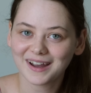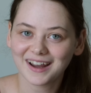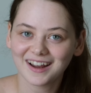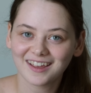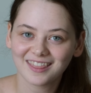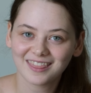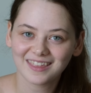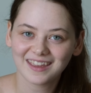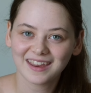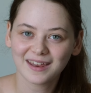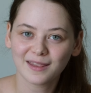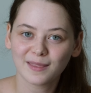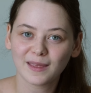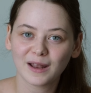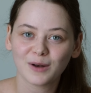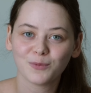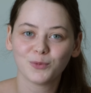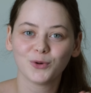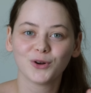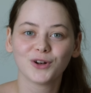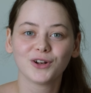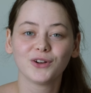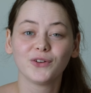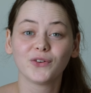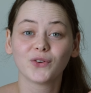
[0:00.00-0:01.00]
I think that
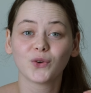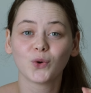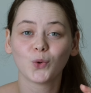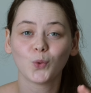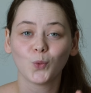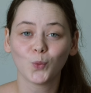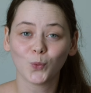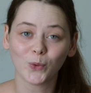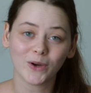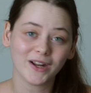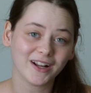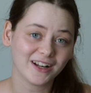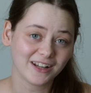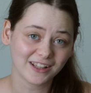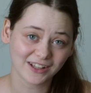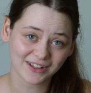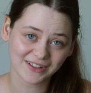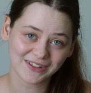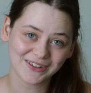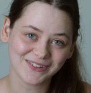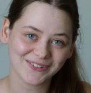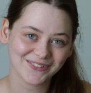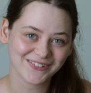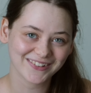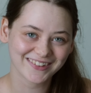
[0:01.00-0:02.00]
would look really
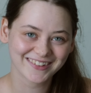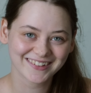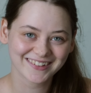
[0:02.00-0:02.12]
cute.